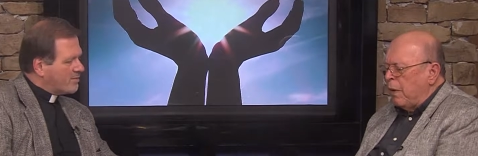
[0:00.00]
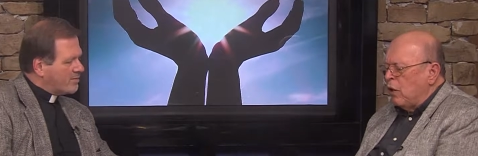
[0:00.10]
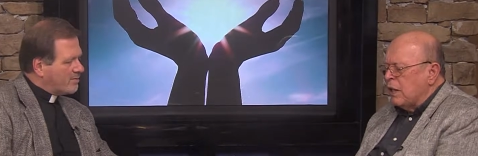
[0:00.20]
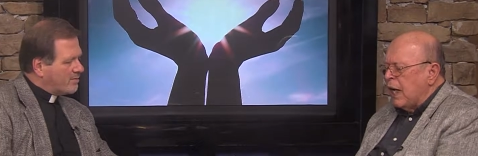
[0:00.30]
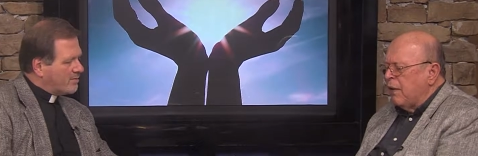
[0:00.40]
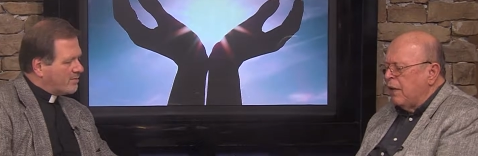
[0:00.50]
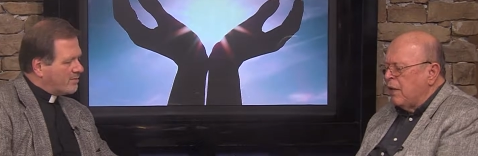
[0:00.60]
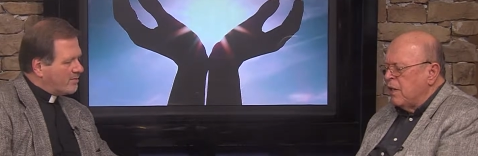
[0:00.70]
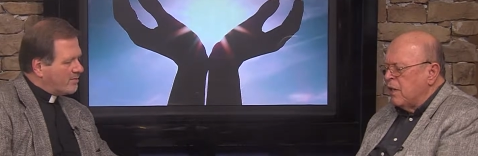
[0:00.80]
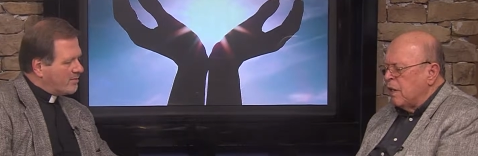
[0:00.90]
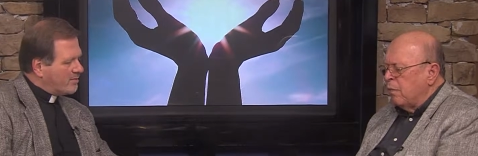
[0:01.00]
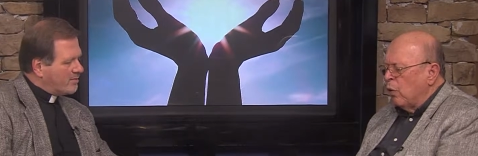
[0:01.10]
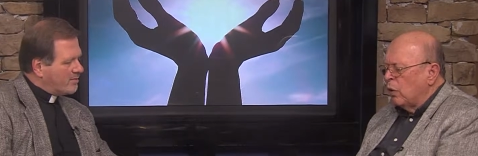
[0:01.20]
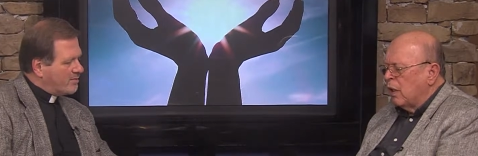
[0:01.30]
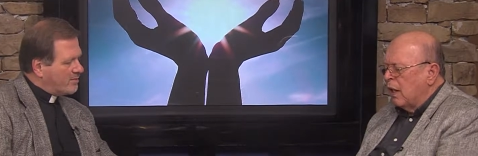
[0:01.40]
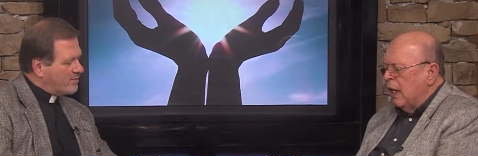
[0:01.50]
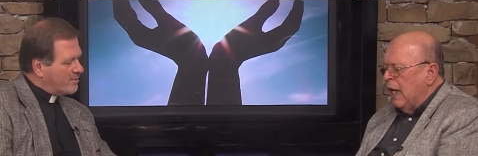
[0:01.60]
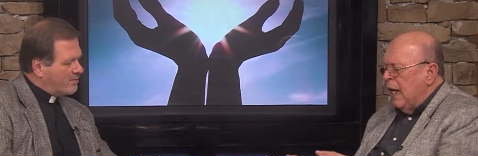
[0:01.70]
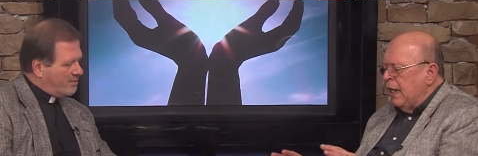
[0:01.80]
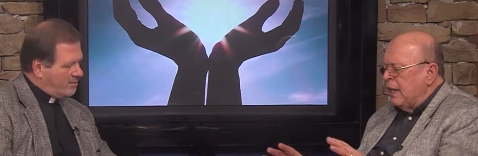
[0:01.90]
Speaker 1: because I think this is important.
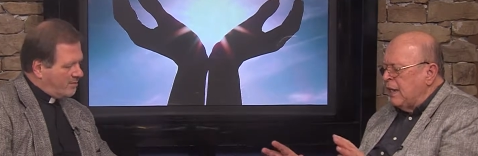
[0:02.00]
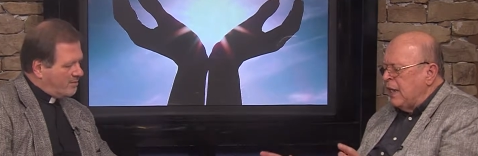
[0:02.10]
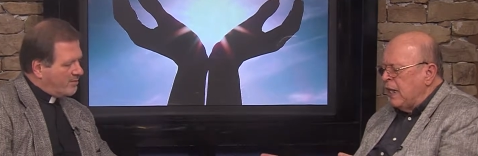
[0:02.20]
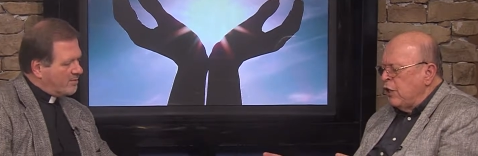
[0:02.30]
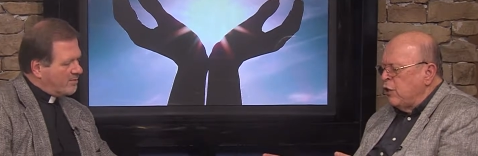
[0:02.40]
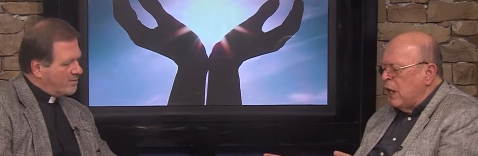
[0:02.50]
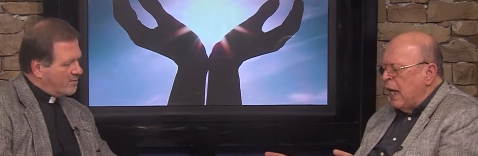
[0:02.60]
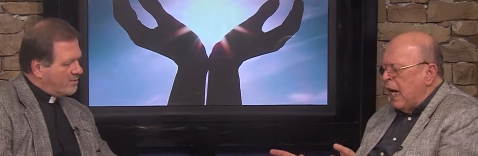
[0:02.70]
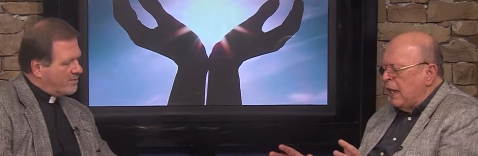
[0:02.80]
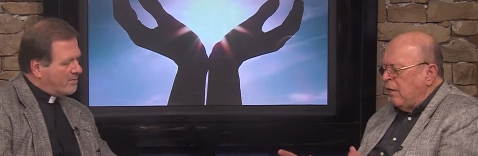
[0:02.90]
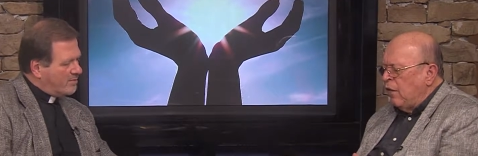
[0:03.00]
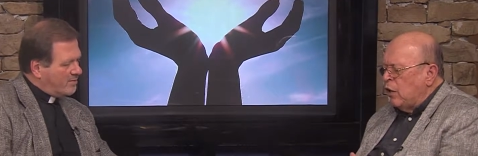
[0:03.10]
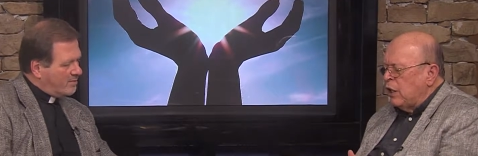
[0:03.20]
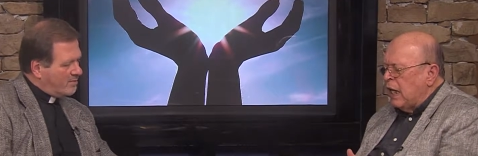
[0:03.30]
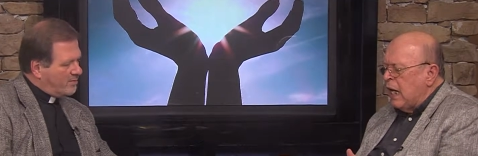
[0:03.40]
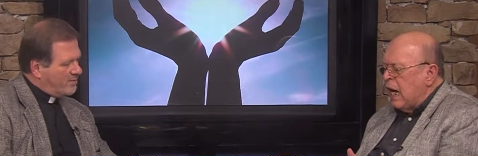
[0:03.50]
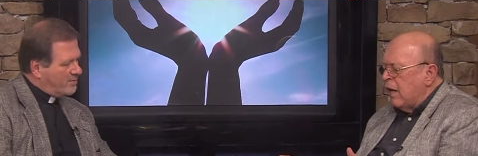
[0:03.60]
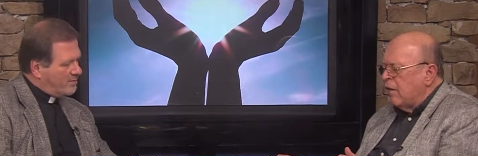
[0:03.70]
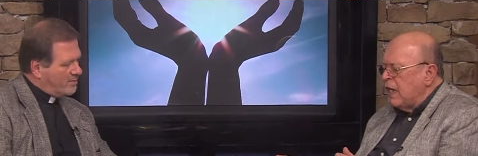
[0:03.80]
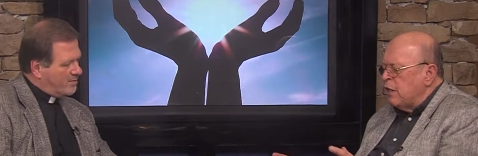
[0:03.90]
The synergy and diversity
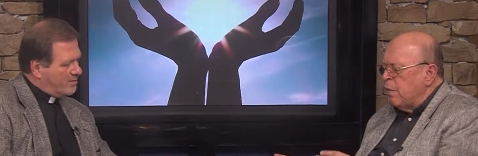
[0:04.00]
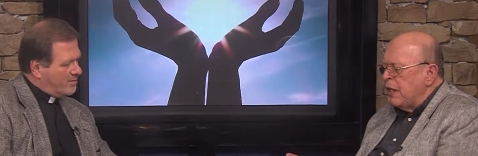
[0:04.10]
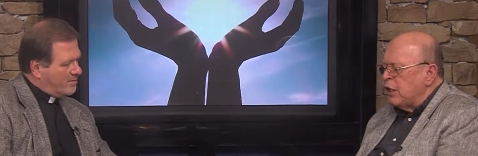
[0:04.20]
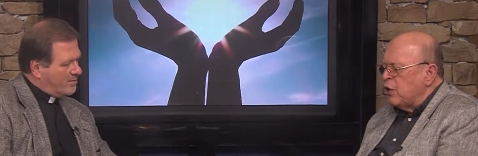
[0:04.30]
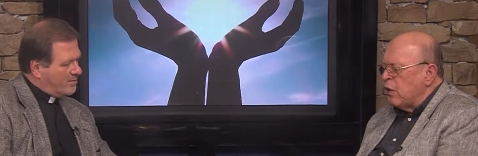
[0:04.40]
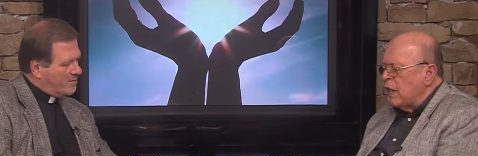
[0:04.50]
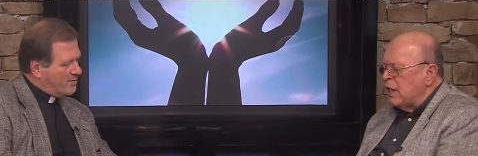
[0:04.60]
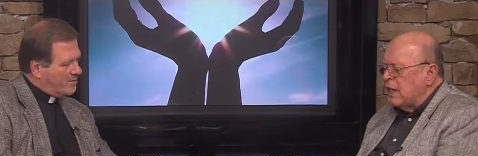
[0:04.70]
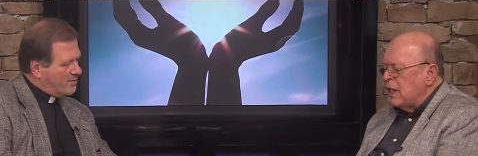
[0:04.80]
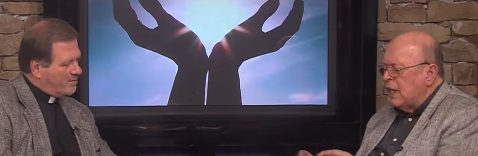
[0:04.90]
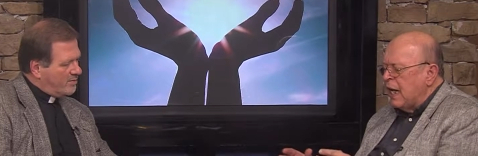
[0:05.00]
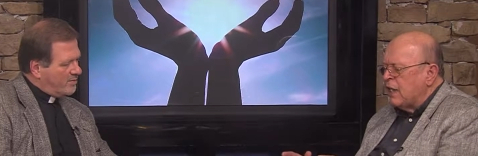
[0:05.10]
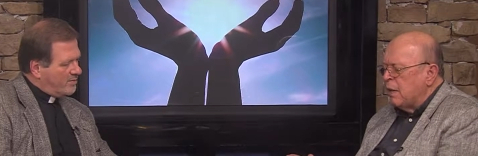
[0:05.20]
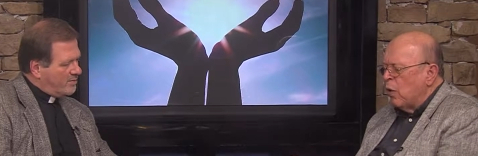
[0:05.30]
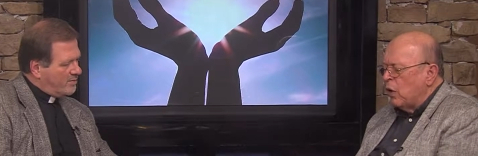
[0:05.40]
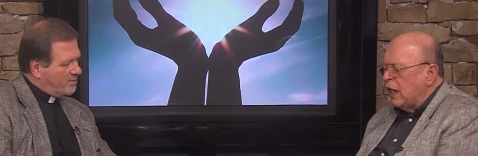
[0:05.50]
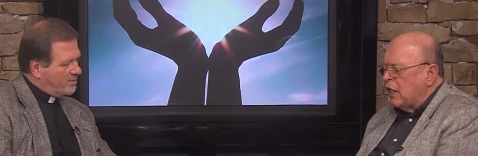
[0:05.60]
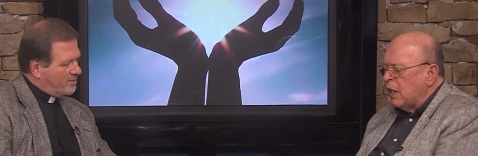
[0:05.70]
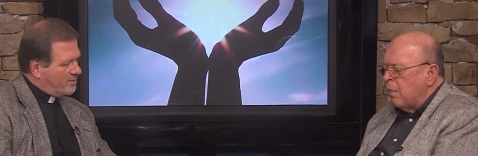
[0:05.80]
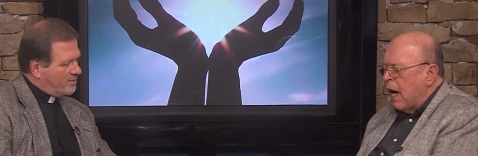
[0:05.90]
of these ministries is a testimony
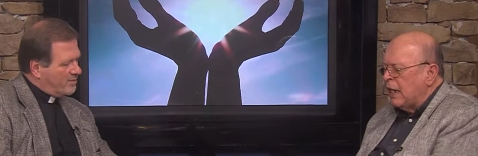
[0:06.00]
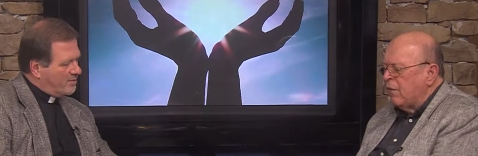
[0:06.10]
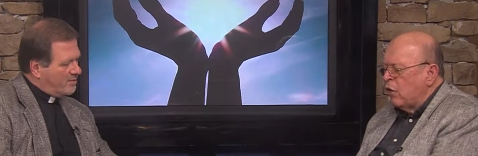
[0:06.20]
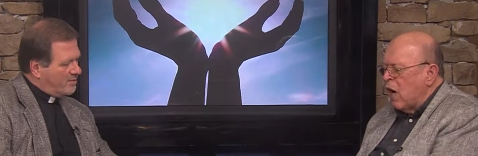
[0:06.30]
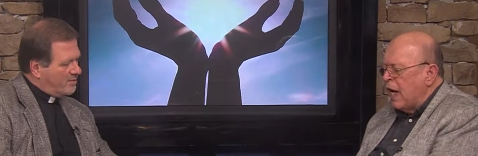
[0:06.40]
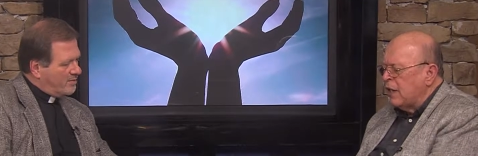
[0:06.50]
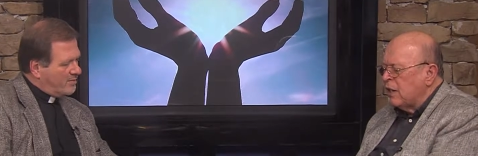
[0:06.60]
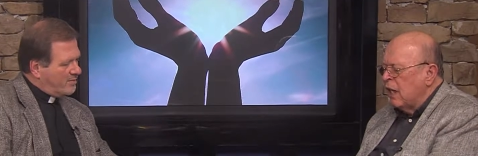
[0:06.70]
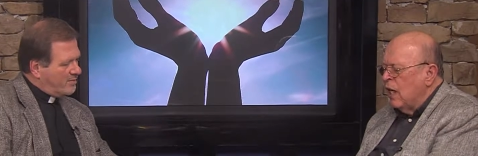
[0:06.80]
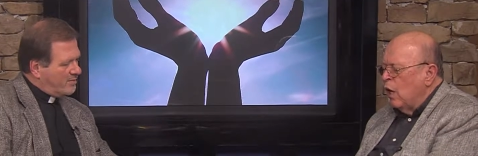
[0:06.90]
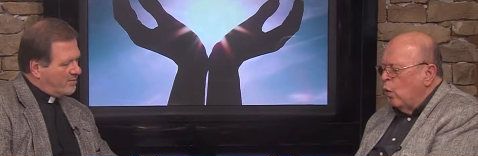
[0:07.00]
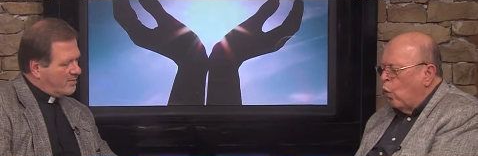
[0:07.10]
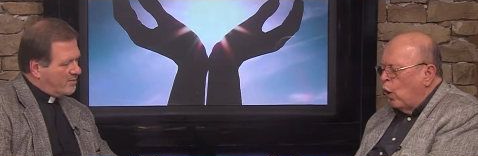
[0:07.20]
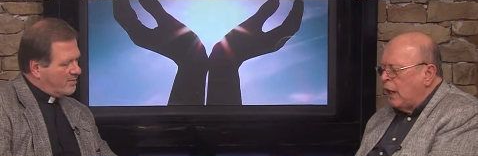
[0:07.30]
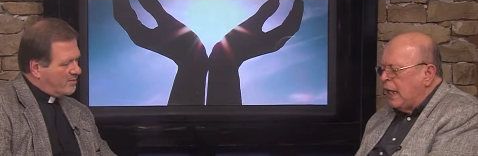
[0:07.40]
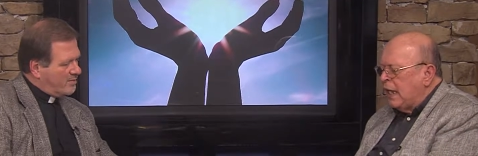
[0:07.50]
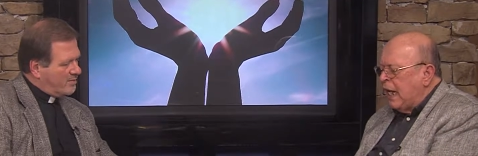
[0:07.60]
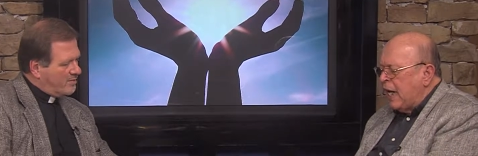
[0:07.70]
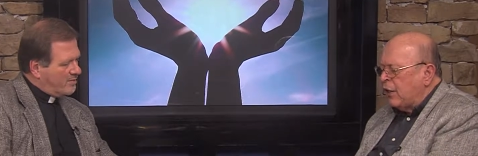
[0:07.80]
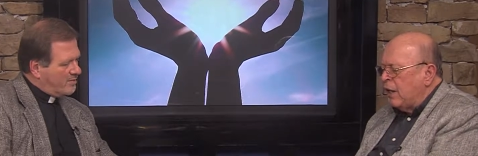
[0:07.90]
to the body of Christ working
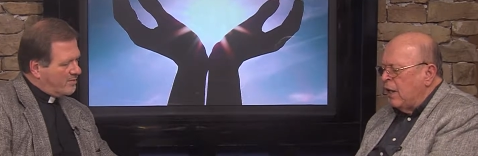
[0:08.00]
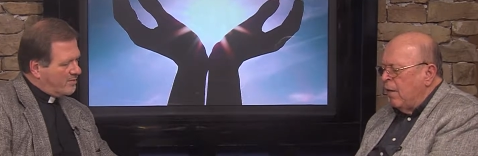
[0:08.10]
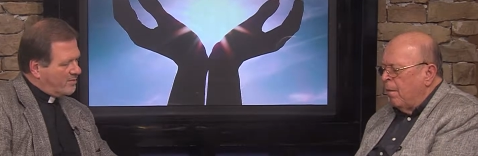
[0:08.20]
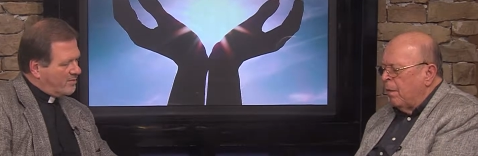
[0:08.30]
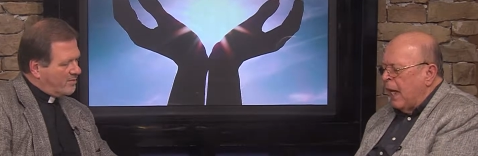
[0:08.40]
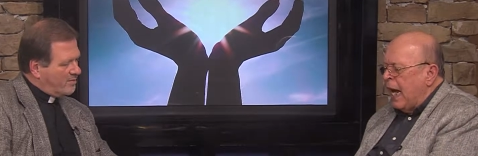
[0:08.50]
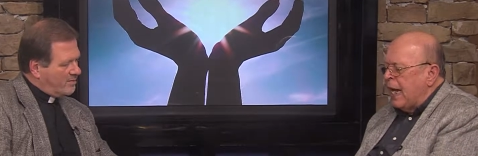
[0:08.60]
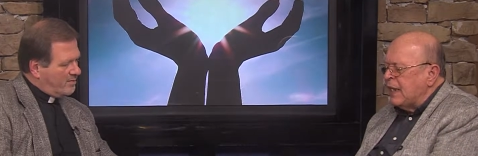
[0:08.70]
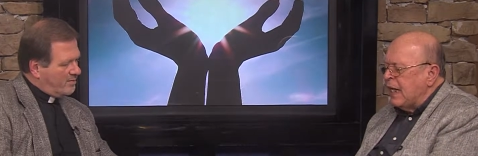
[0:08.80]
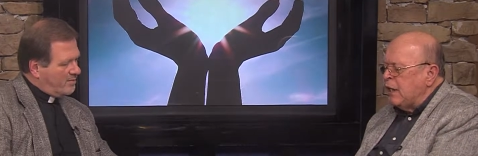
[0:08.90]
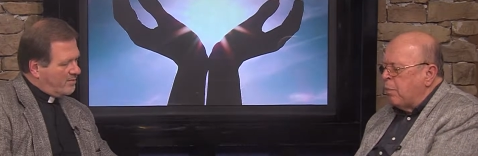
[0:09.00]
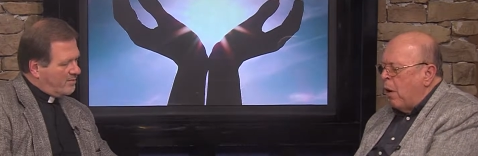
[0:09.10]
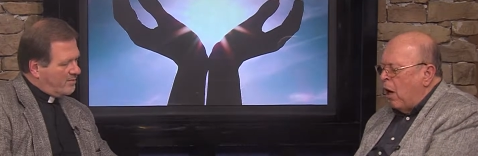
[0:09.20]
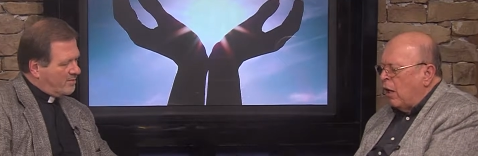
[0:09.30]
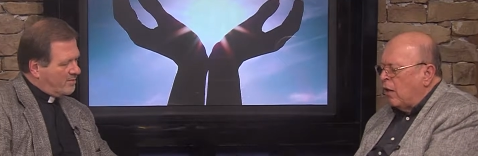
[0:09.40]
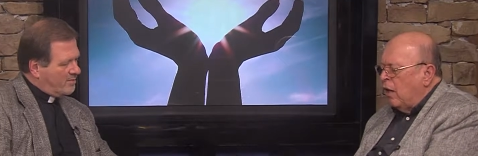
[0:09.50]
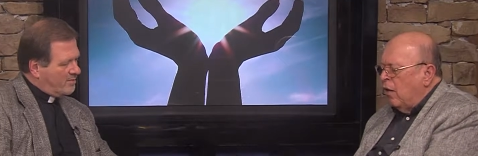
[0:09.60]
together as each part